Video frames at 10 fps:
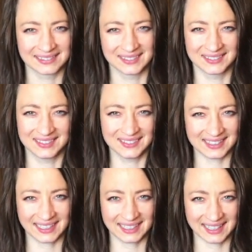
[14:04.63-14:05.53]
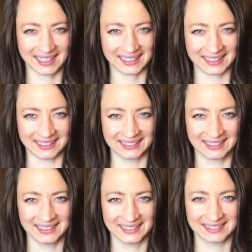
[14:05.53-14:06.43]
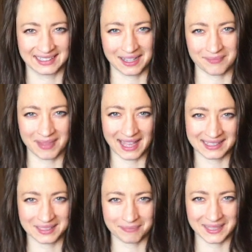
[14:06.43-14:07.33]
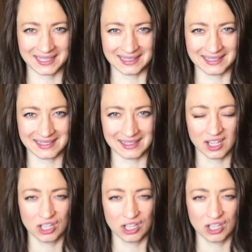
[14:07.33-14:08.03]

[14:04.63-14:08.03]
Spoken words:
when you take care to come back to peace,